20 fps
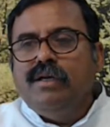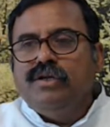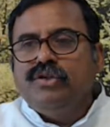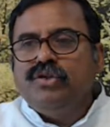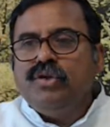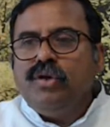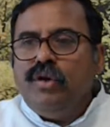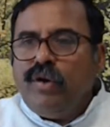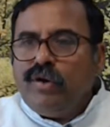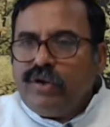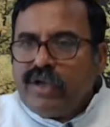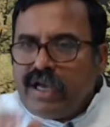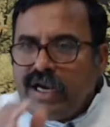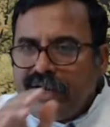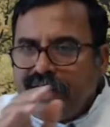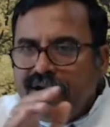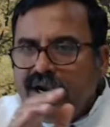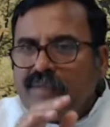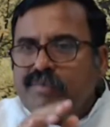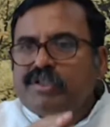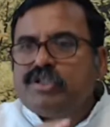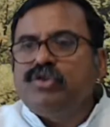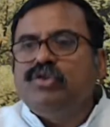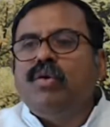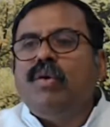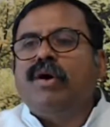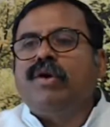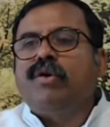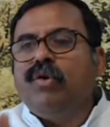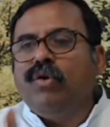So you have to get rid of this
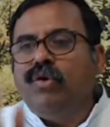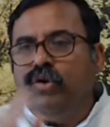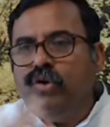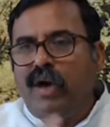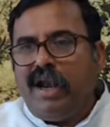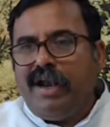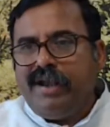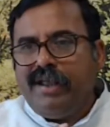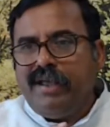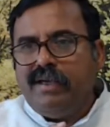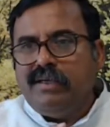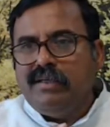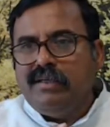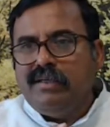knower known duality.